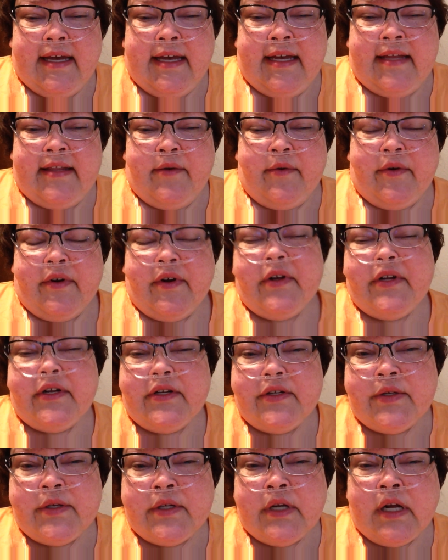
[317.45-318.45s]
and they were going
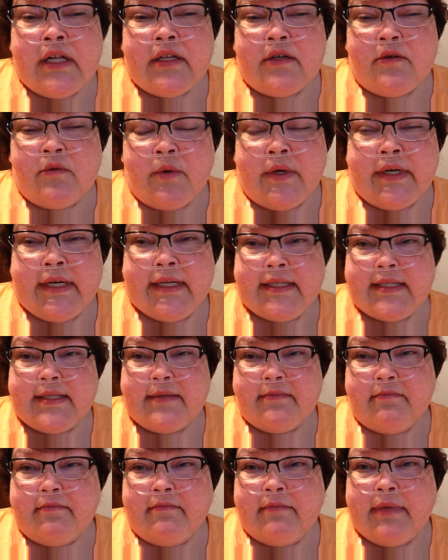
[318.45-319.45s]
to do it all at
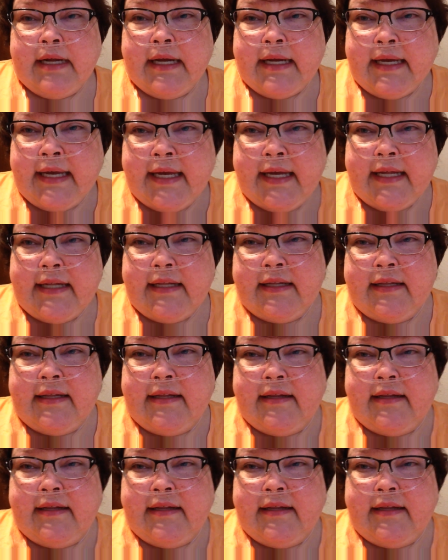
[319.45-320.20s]
once, but I can't.